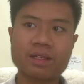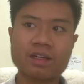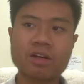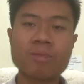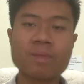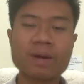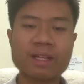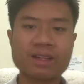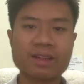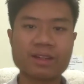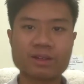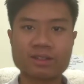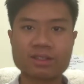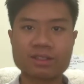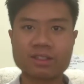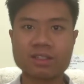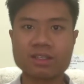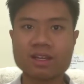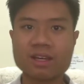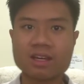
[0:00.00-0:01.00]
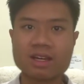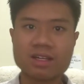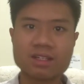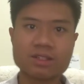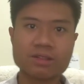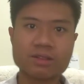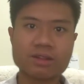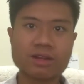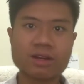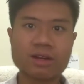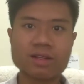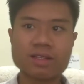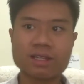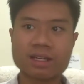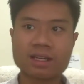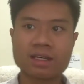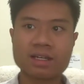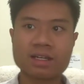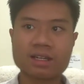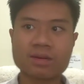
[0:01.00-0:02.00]
competitors. So there's
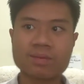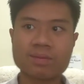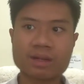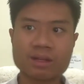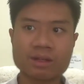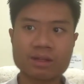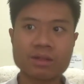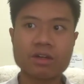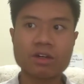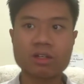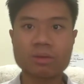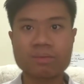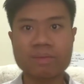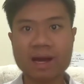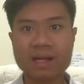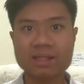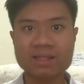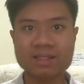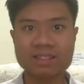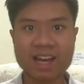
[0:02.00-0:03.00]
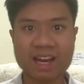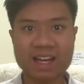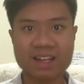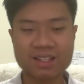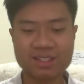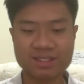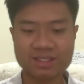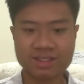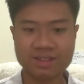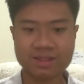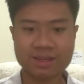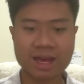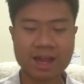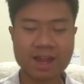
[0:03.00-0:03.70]
a competitor called Matt Stylist,